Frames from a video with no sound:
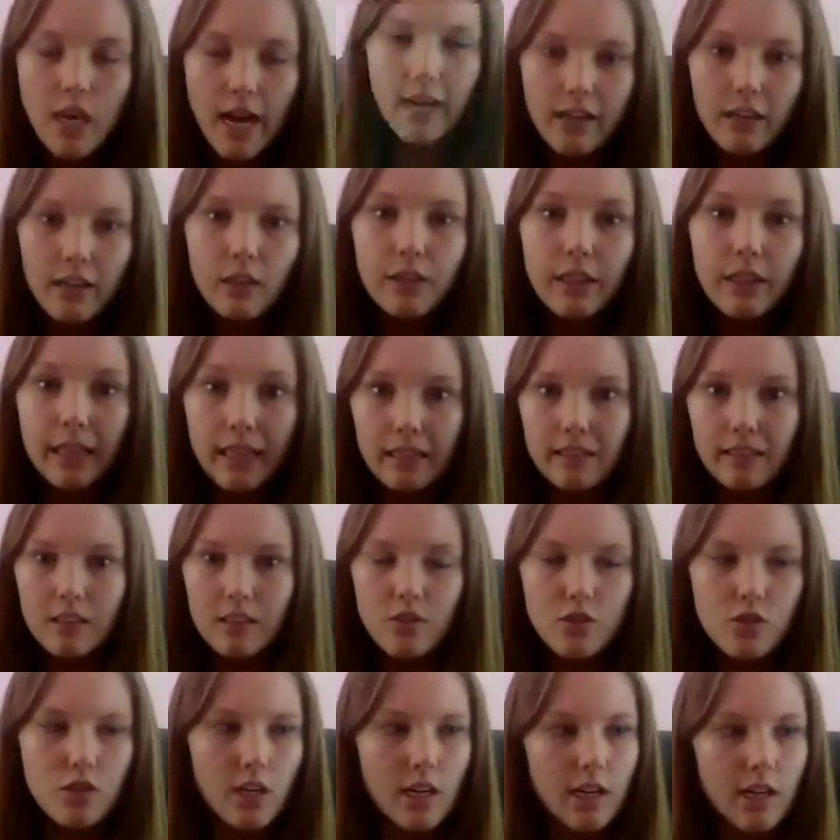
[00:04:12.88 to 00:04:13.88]
child and
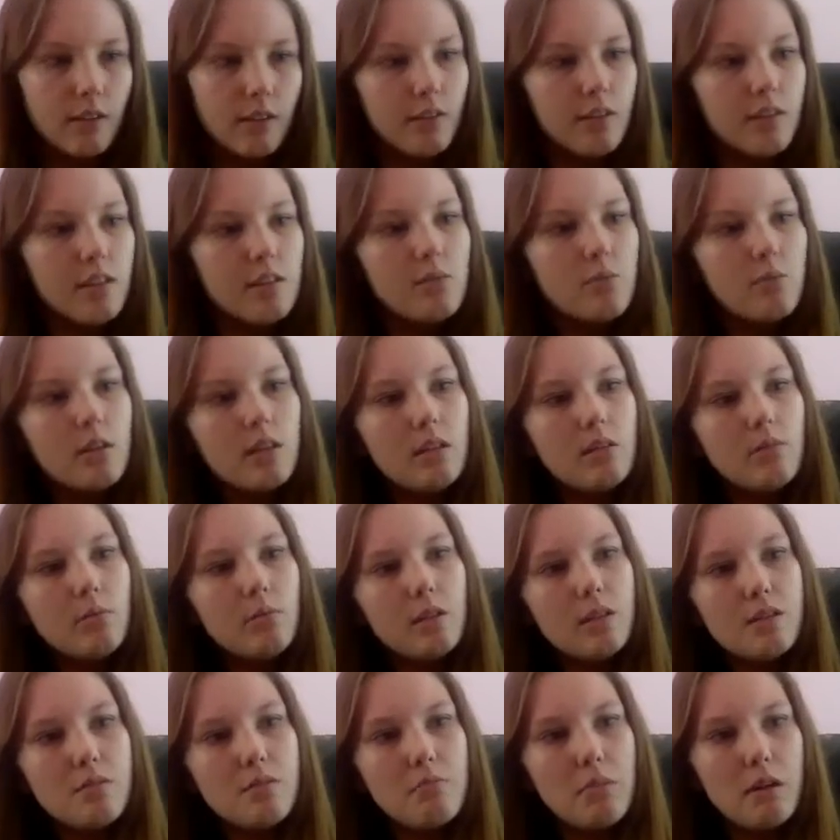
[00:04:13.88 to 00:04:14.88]
this child. This one
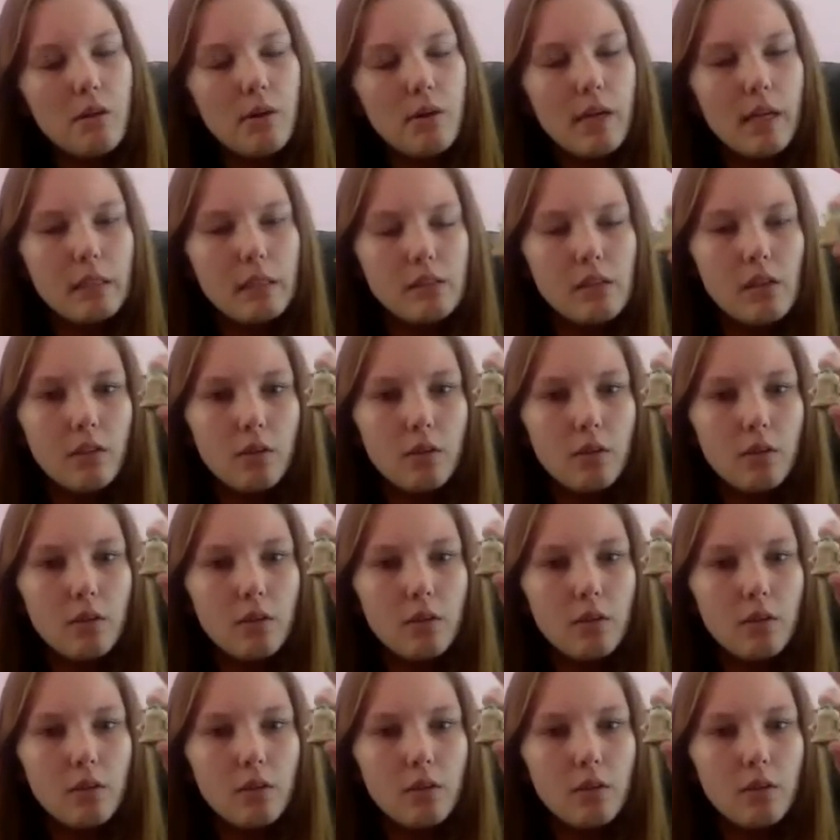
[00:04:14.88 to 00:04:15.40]
was about $8